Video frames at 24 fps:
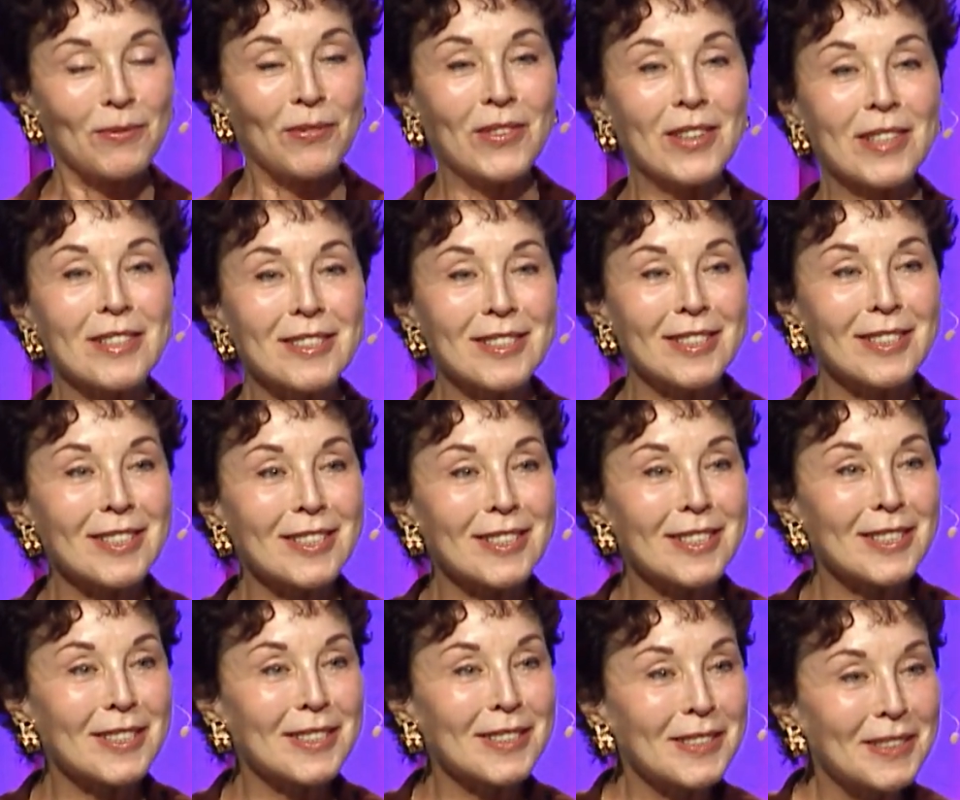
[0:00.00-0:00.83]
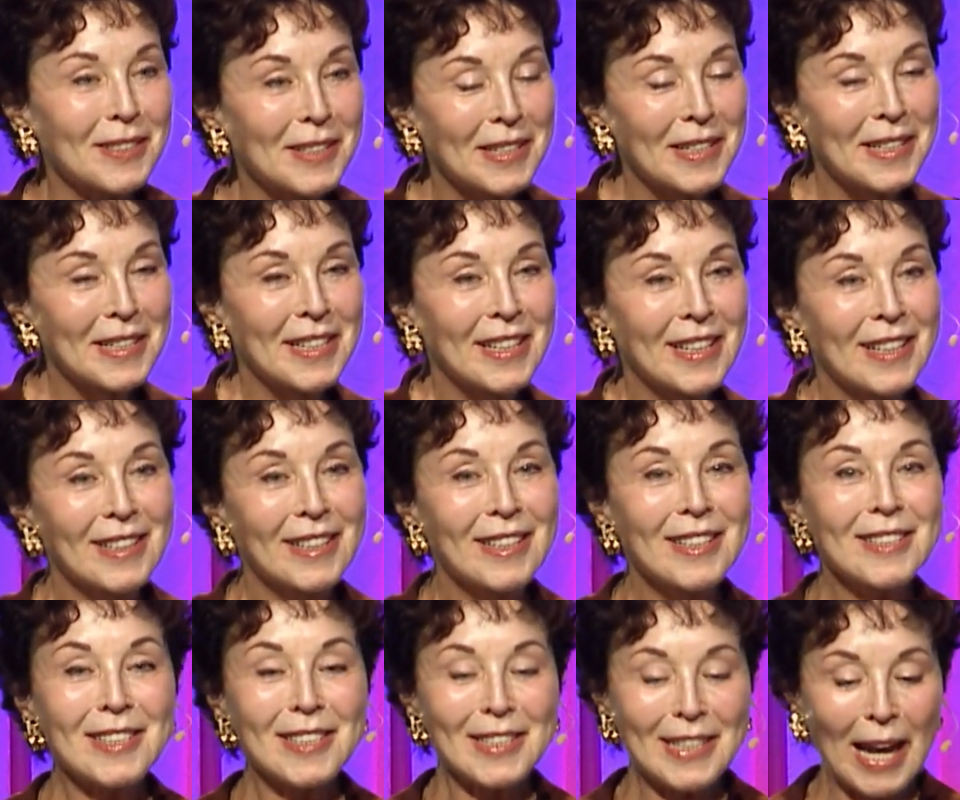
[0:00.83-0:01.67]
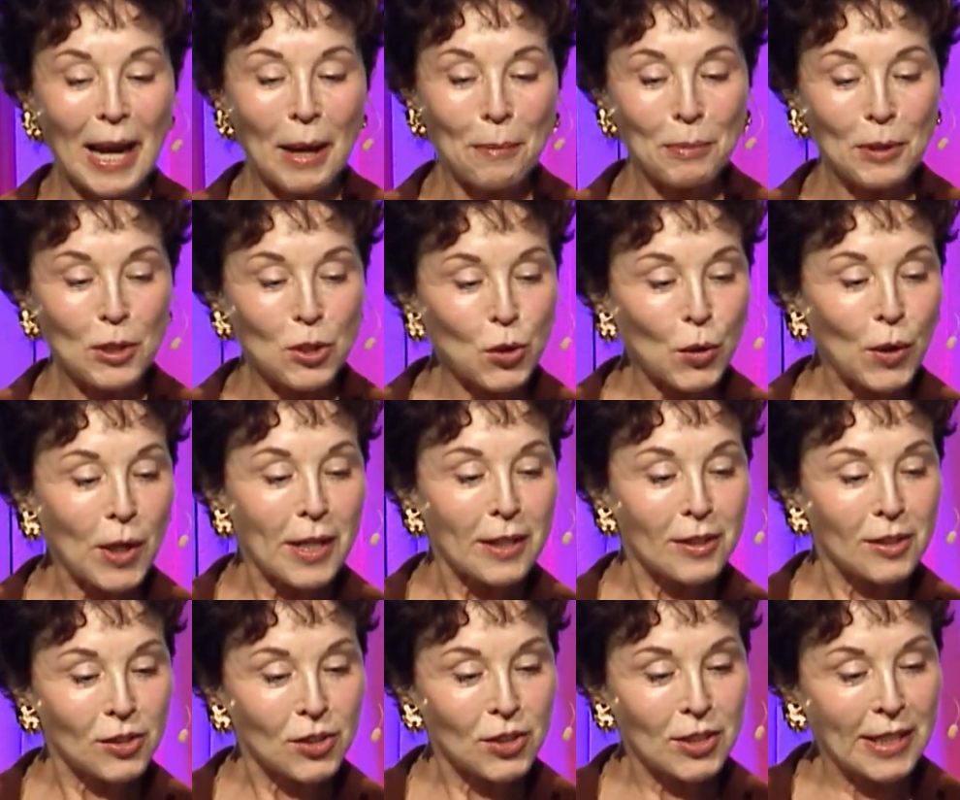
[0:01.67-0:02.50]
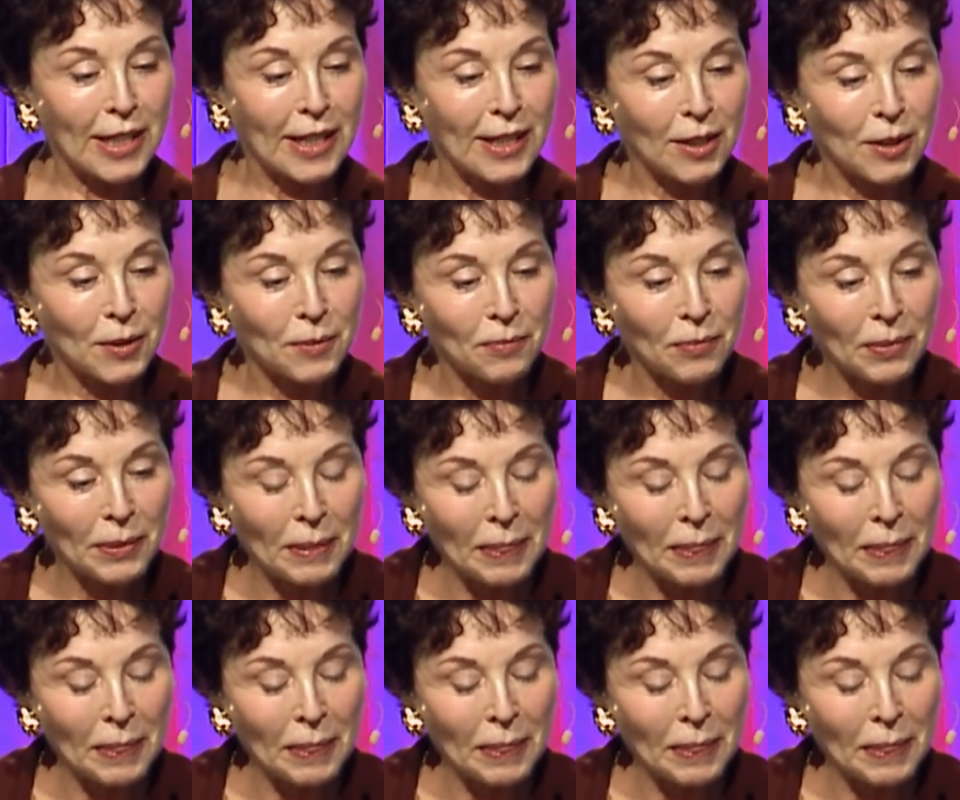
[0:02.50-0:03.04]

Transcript: This is, this is happy trails now.